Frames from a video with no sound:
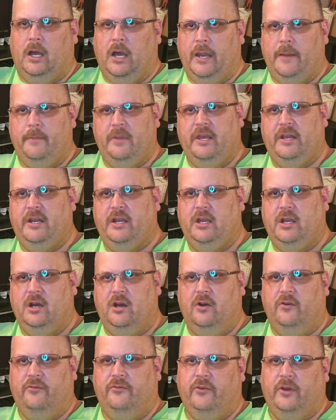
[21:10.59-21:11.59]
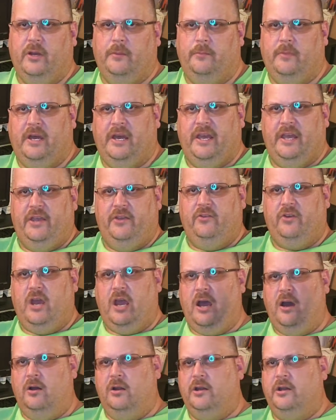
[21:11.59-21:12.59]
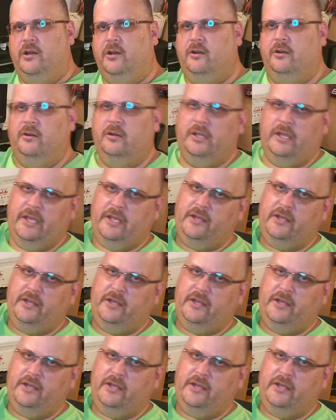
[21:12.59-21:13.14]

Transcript: I'm going to go from my router